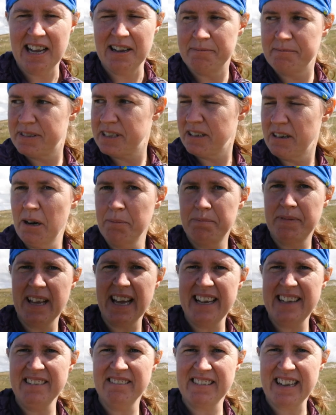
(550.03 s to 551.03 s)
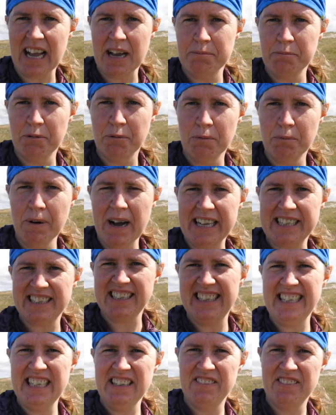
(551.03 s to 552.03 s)
So up there you'll get more wet
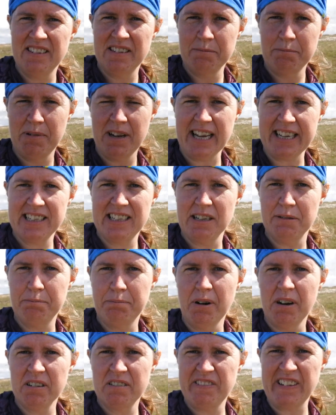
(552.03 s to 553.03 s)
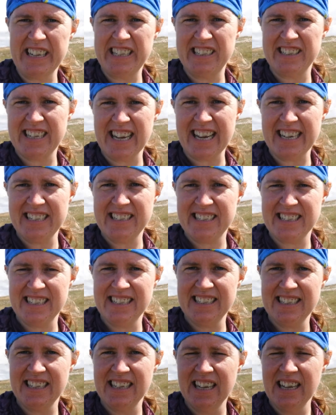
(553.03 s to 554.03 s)
heath blanket bog
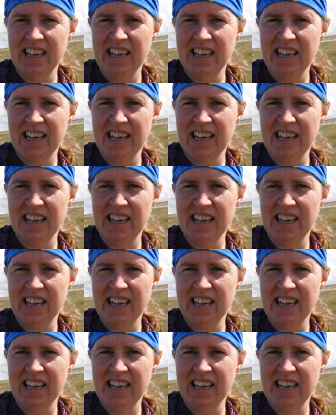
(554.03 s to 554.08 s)
vegetation,